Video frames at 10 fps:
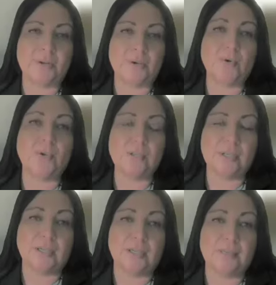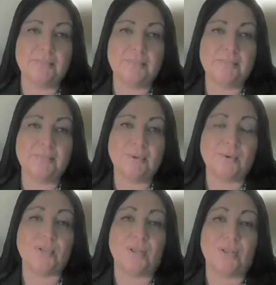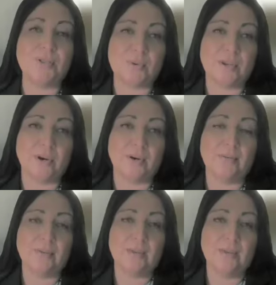Nicole Cook, who's also here